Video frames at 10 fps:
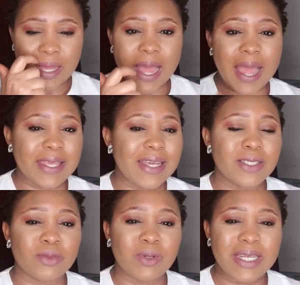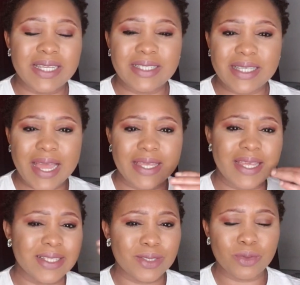I get so lazy, I
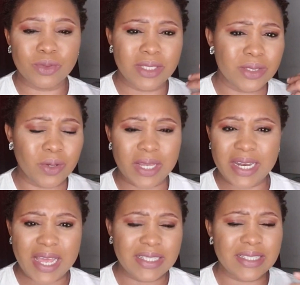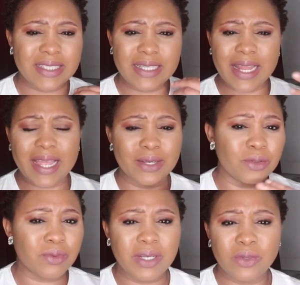get so disorganized, like I
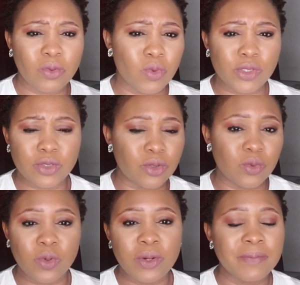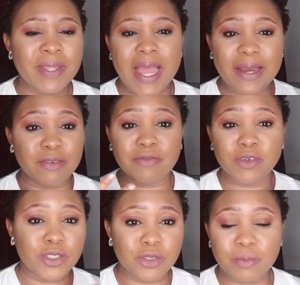don't really know what to do, I don't
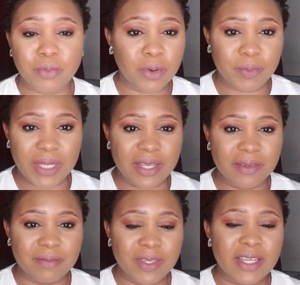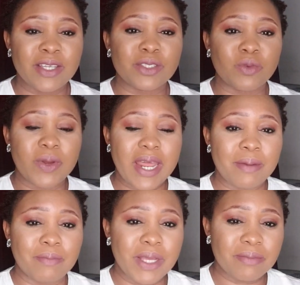function properly. So when
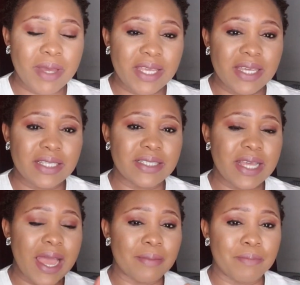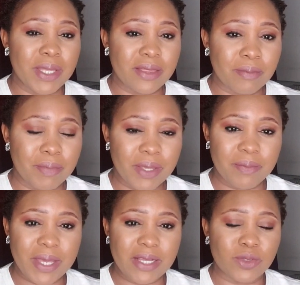I bathe my kids, I bathe the
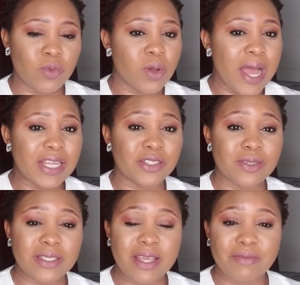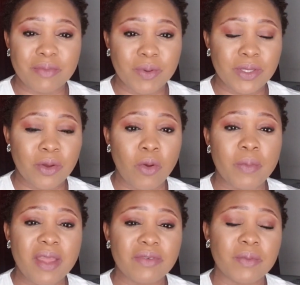baby as well. I dress everybody
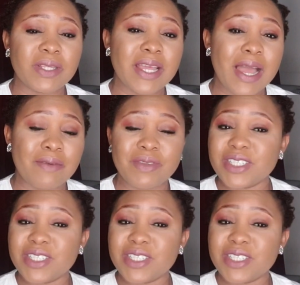up.